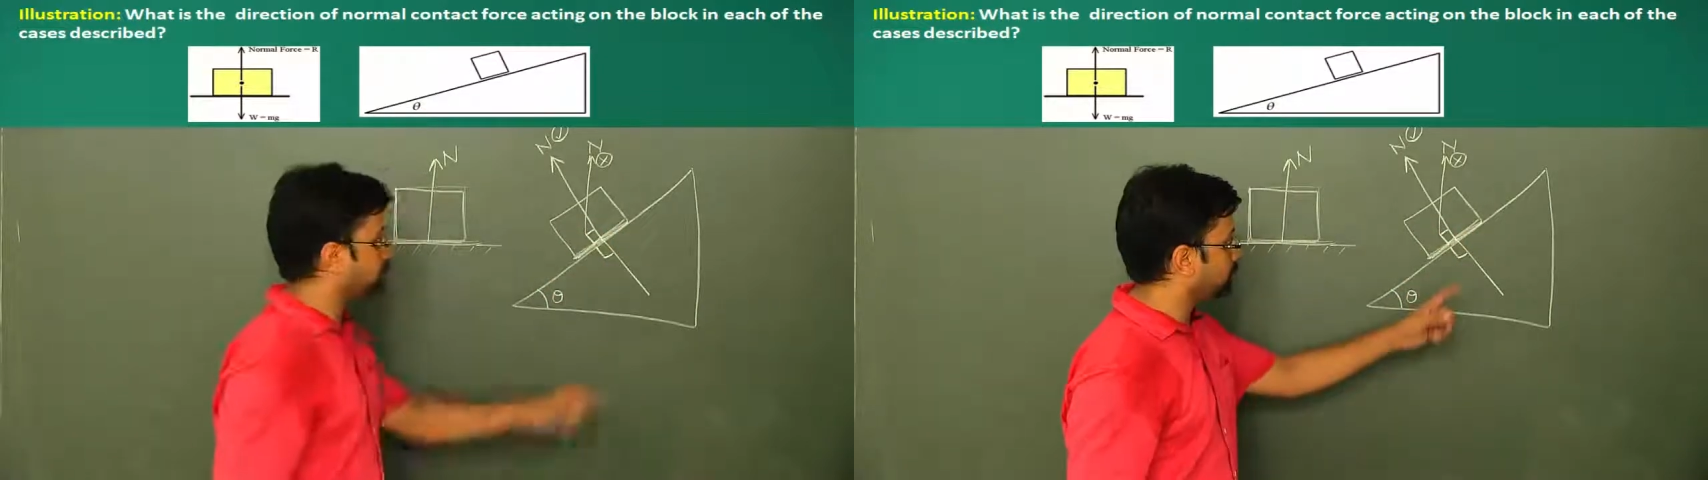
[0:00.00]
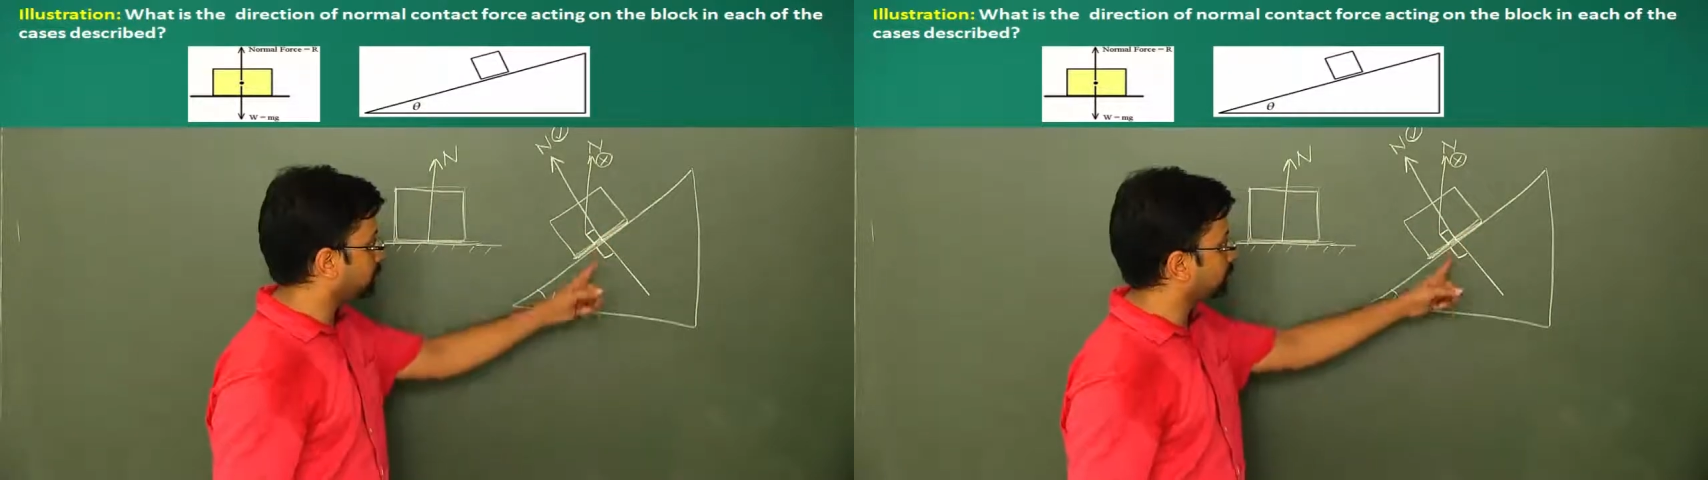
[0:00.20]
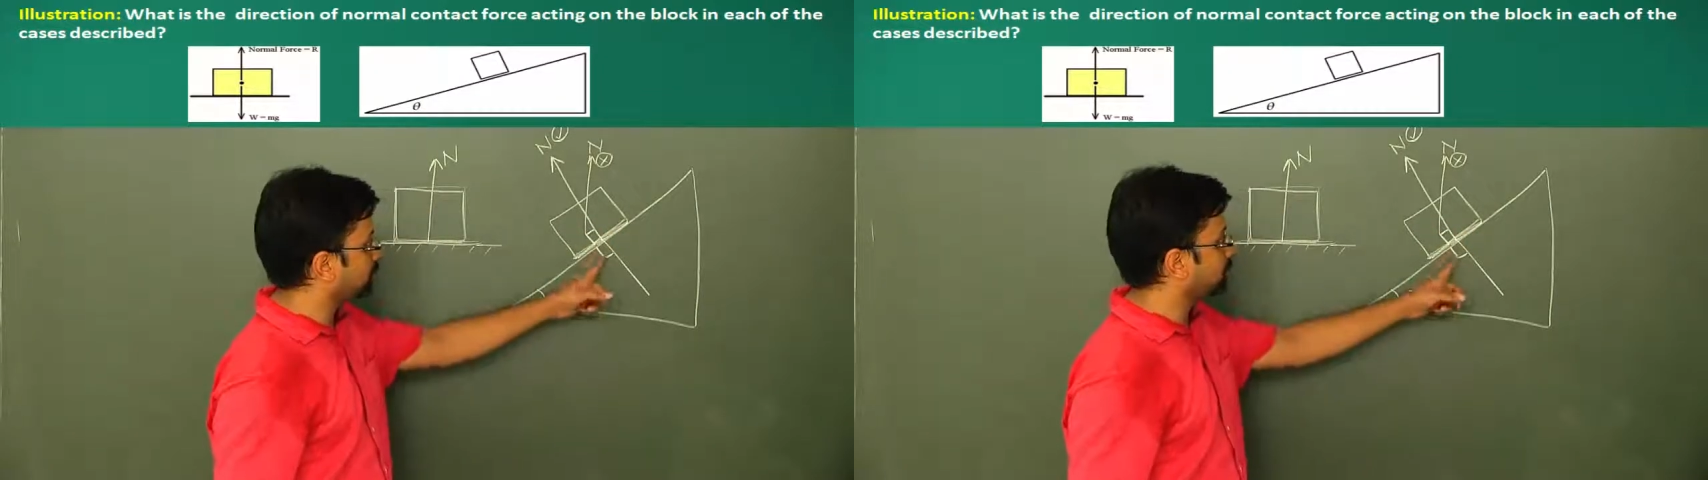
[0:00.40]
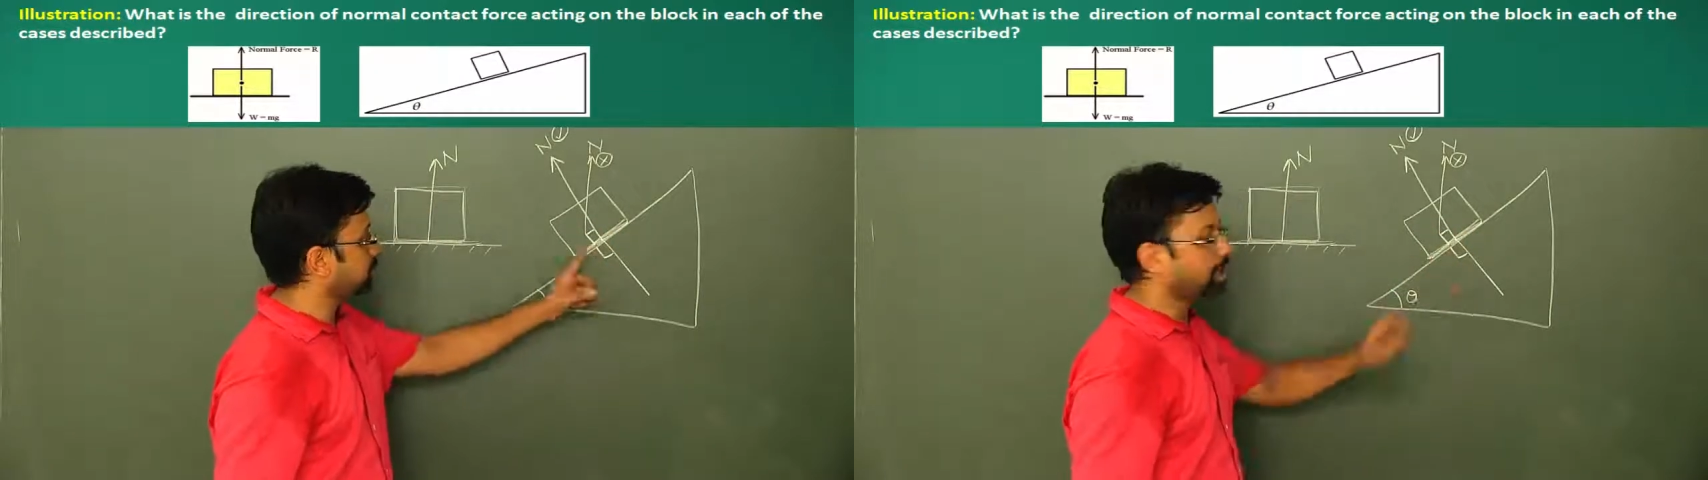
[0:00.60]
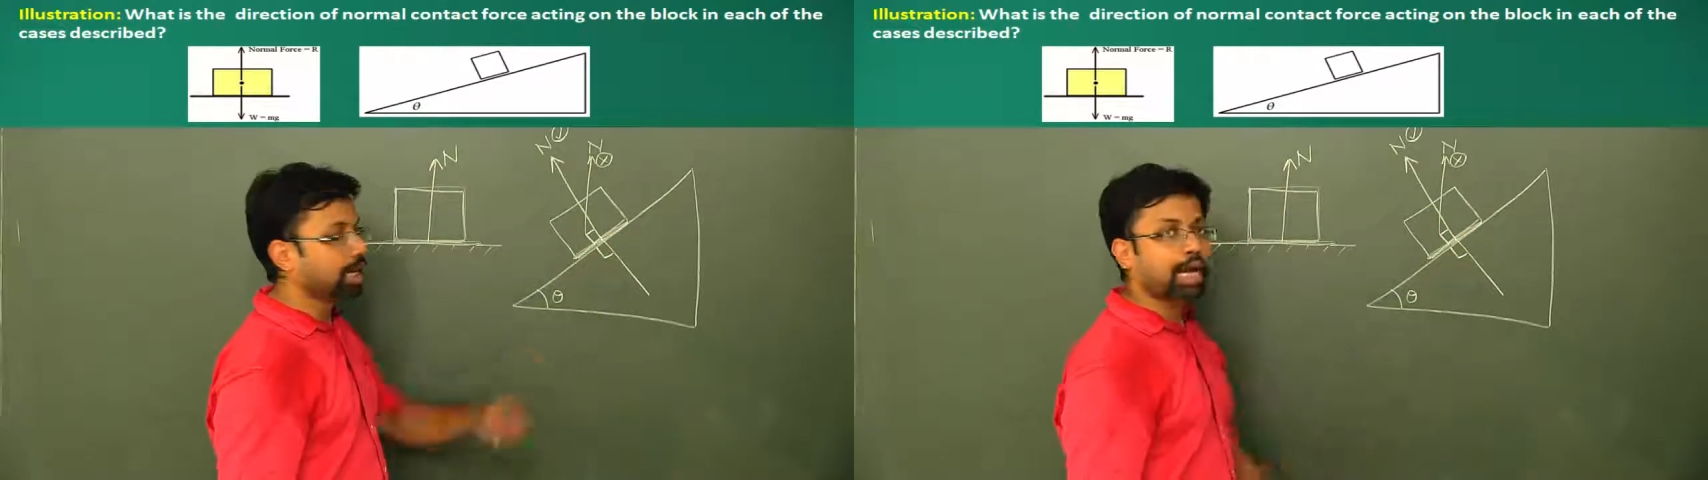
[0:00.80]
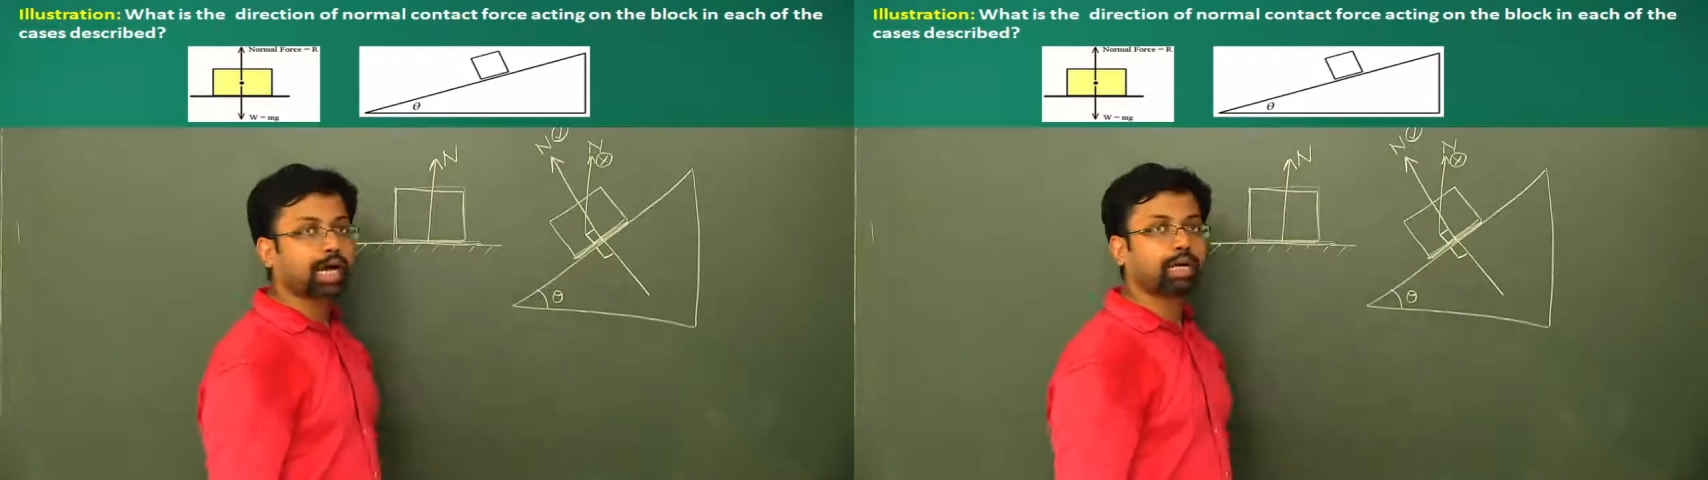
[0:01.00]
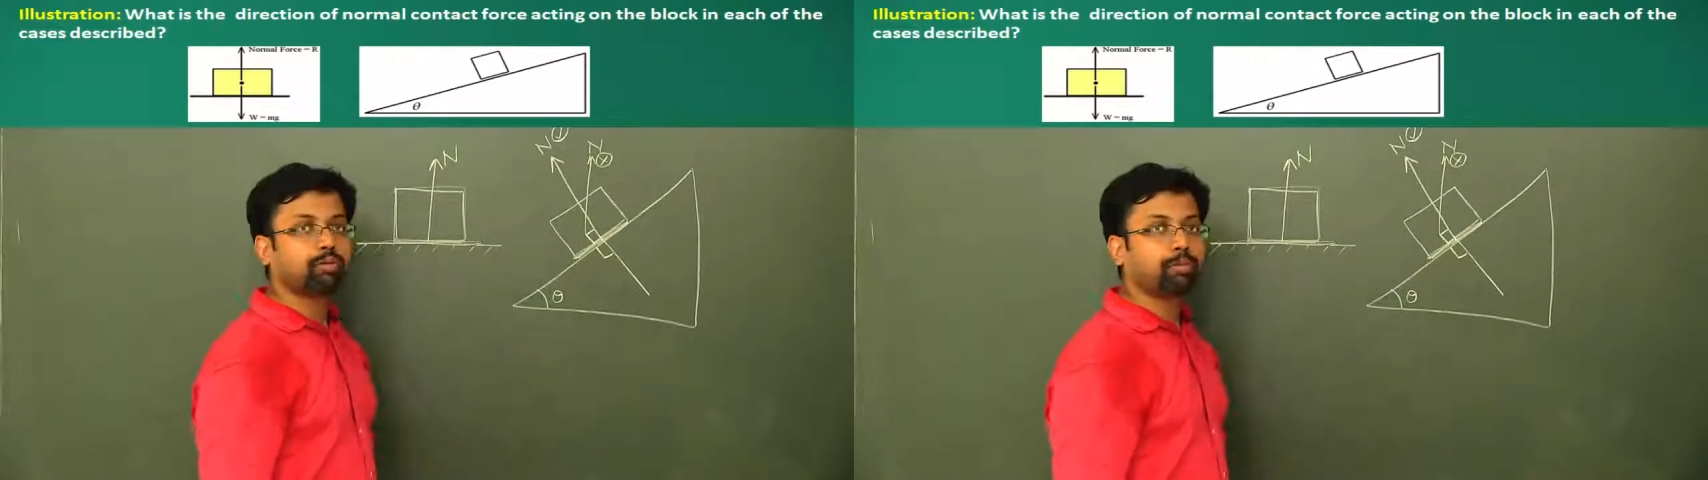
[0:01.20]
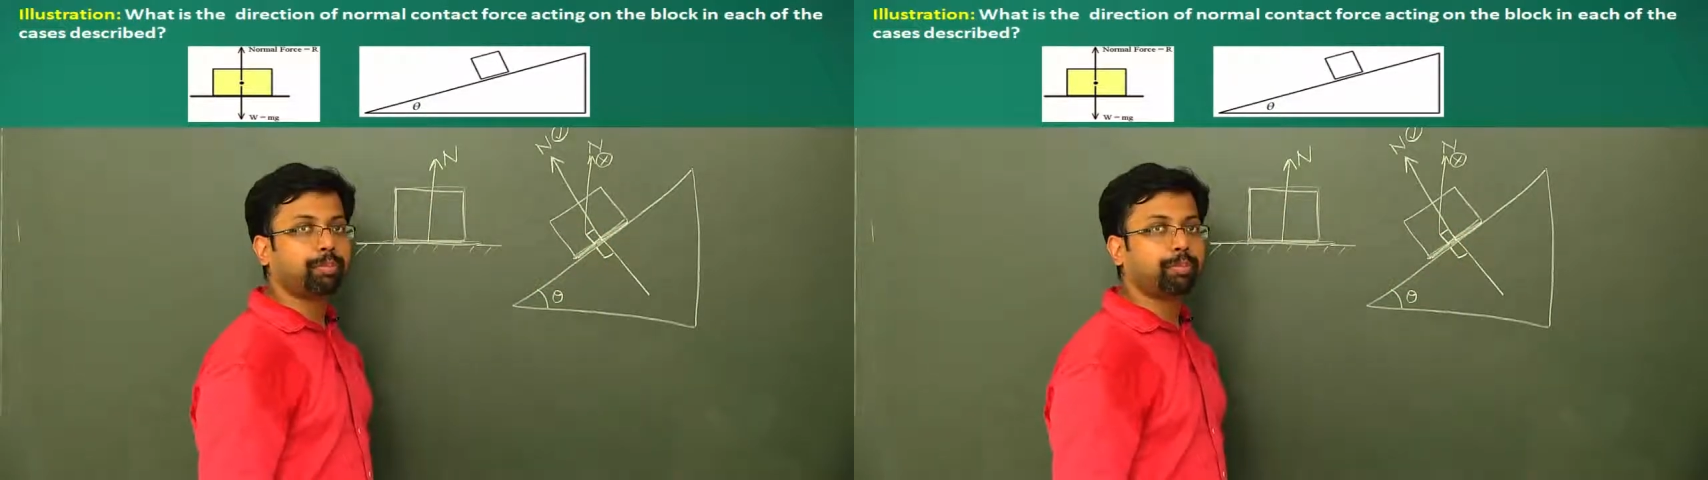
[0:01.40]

So this angle would